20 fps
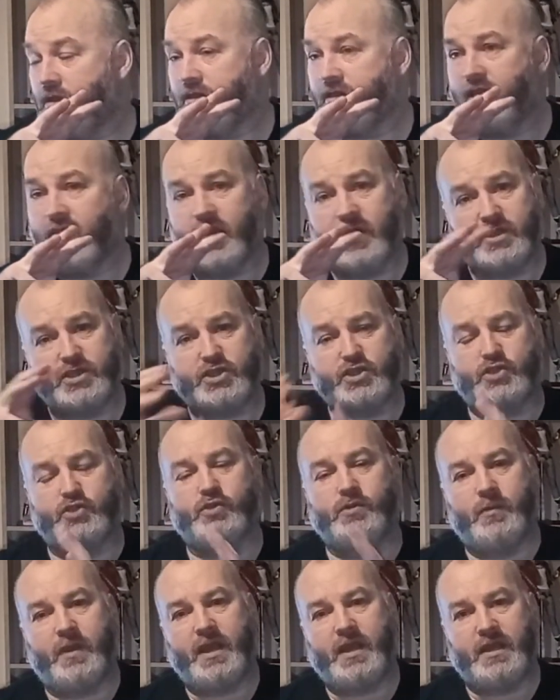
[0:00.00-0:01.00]
There's so
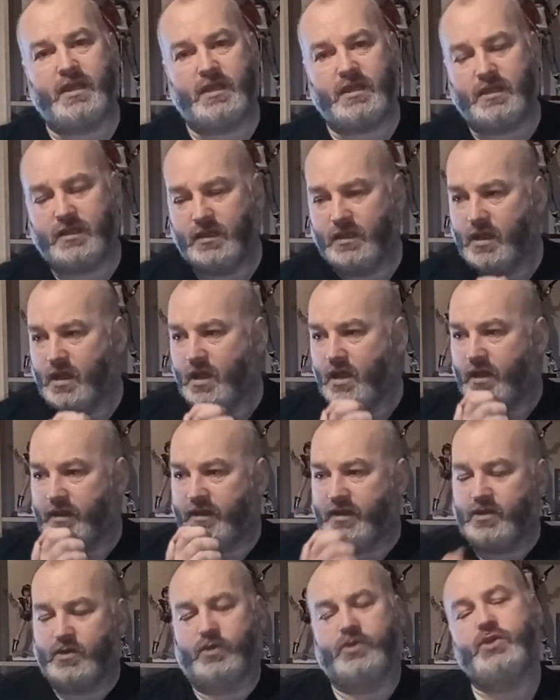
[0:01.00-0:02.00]
many.
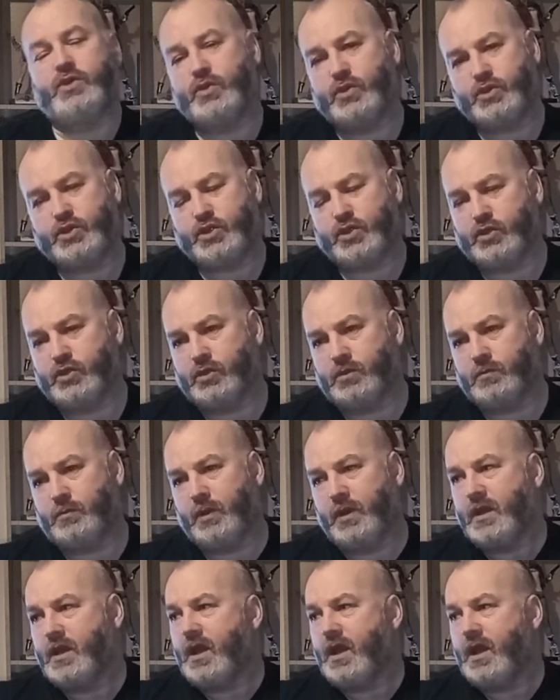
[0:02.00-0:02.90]
They're on YouTube.